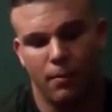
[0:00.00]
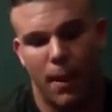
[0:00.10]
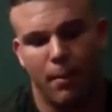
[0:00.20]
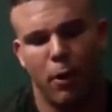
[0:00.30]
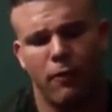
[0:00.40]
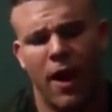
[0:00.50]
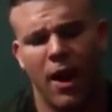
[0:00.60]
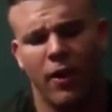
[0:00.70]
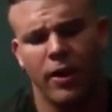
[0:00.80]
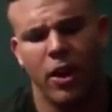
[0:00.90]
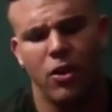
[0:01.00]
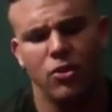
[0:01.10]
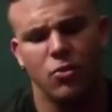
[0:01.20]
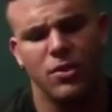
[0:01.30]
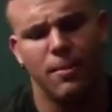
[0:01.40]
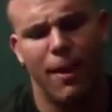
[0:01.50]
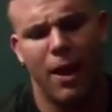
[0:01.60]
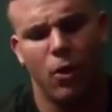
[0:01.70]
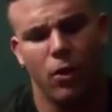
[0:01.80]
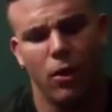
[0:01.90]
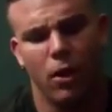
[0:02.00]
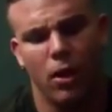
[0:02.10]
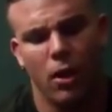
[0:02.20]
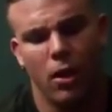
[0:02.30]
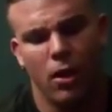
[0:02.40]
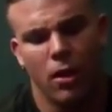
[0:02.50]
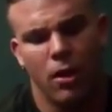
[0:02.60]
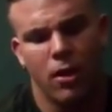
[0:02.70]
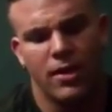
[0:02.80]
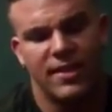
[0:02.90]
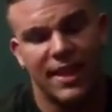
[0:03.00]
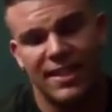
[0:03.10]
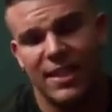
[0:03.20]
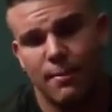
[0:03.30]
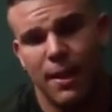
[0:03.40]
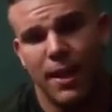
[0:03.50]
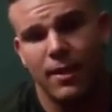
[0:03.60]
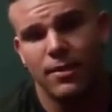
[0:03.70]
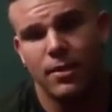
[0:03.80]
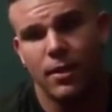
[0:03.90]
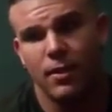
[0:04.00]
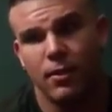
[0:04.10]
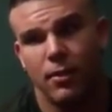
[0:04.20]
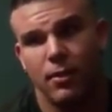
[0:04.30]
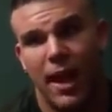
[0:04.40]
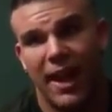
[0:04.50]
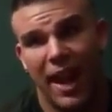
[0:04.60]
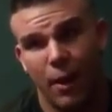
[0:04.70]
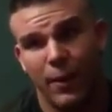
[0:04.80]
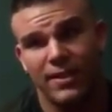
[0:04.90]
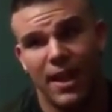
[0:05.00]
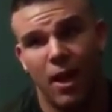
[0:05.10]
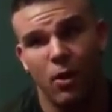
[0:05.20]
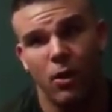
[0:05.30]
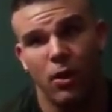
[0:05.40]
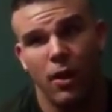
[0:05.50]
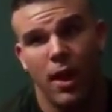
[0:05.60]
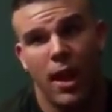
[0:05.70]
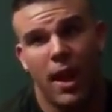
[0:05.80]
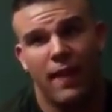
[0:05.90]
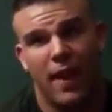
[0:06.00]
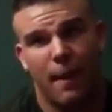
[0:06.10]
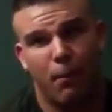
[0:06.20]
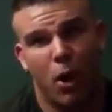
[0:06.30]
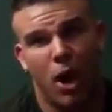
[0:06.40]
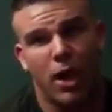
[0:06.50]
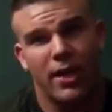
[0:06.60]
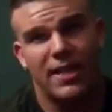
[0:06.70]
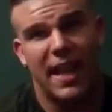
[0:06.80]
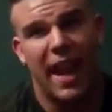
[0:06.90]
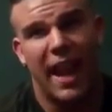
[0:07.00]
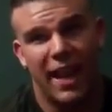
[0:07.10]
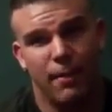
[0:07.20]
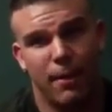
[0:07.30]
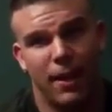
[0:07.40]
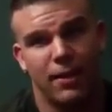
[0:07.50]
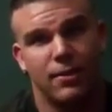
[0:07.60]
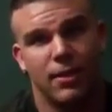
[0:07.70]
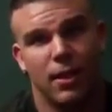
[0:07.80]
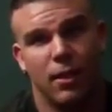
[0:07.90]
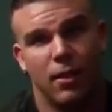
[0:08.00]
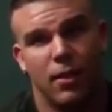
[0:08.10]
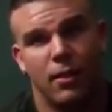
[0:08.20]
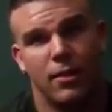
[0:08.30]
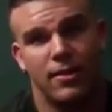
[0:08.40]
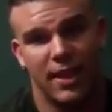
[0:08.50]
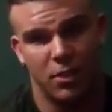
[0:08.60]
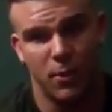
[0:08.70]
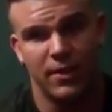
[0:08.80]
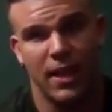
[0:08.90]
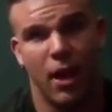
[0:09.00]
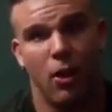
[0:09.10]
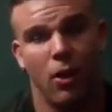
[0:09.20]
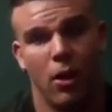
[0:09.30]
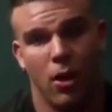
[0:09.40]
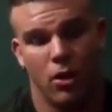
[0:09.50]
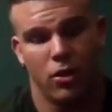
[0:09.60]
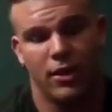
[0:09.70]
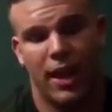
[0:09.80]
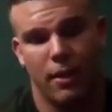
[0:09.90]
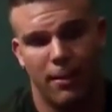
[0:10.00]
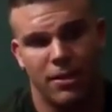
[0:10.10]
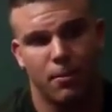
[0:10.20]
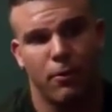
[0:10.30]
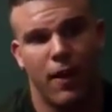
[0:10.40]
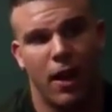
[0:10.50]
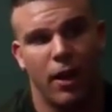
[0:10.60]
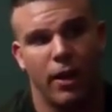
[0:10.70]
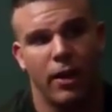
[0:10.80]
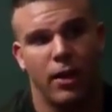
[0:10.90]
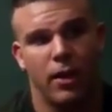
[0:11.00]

My Proviron dose was about 60 mgs at 8 weeks out, and then I brought it to 80 mgs 6 weeks out. So it was an 80 mgs of Proviron.